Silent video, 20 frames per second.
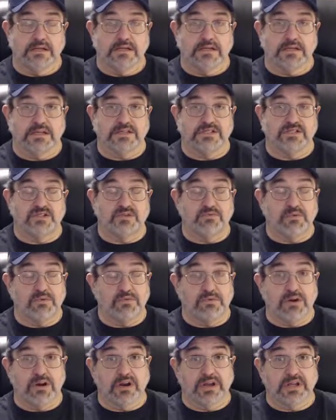consumer
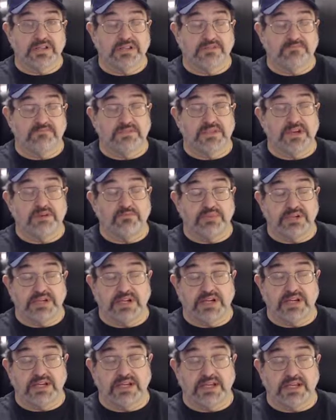market
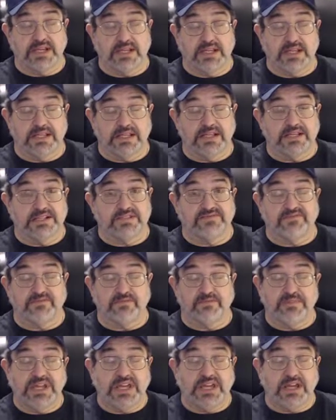completely, at least for
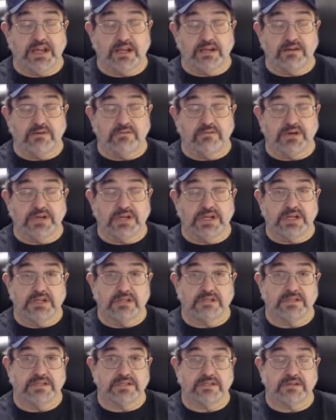me anyway.
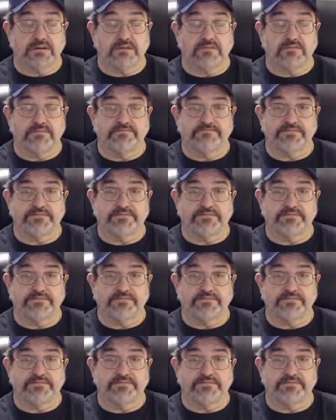So